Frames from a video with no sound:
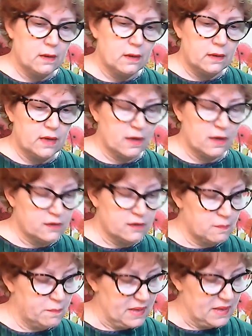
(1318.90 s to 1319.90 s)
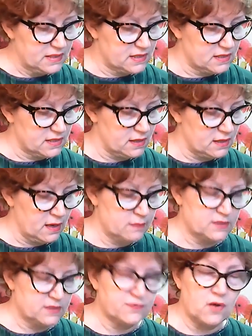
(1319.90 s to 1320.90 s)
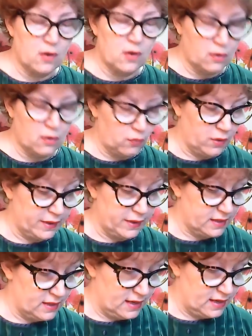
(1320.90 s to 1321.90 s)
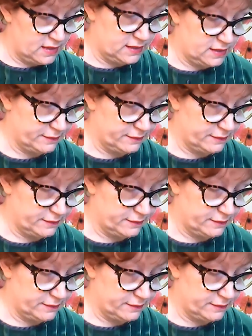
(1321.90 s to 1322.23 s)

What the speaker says: Now the best times of all were at night.